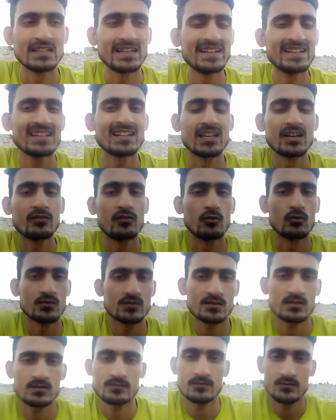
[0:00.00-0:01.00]
Indian Air
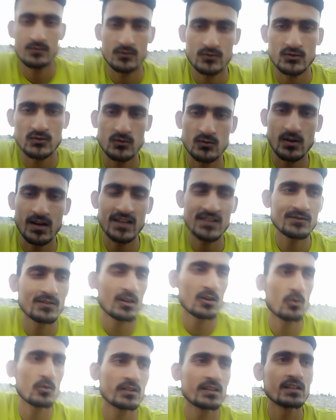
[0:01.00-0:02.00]
Force. So as we
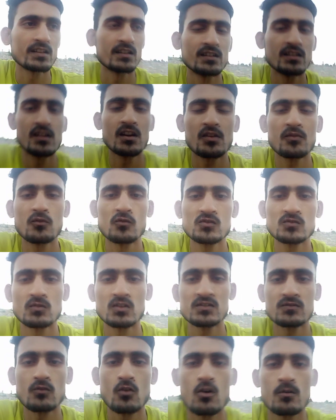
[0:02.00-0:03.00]
all know that Indian Air Force
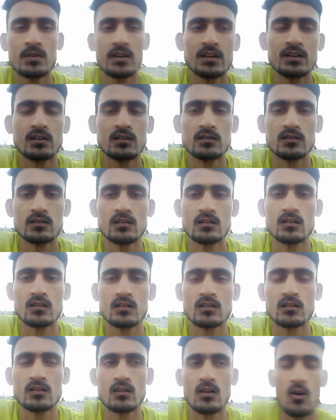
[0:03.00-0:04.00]
was formed in
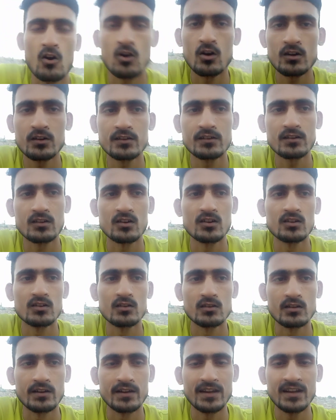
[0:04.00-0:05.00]
on 8
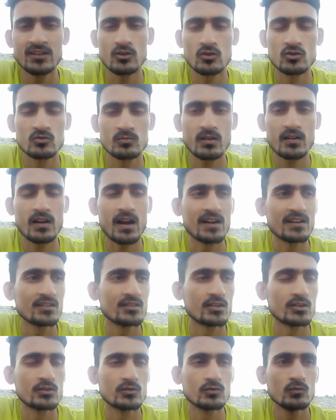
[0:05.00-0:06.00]
October
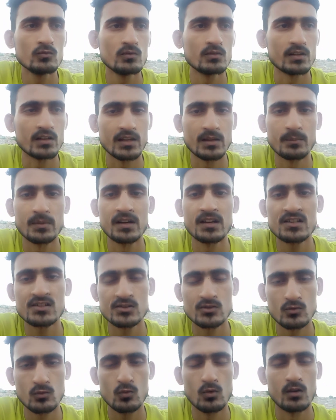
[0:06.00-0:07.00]
1932 in British
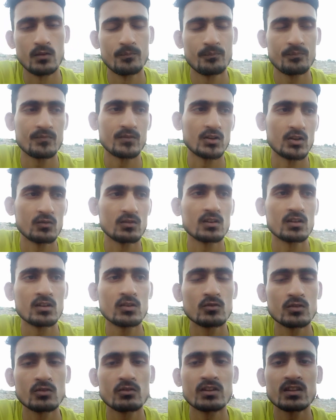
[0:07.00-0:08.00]
rule
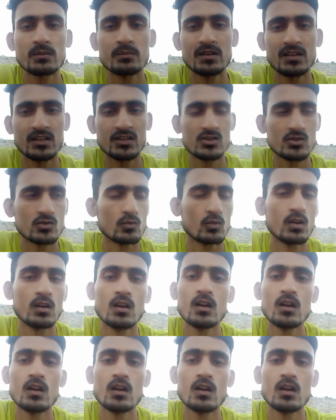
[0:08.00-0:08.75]
during the British rule,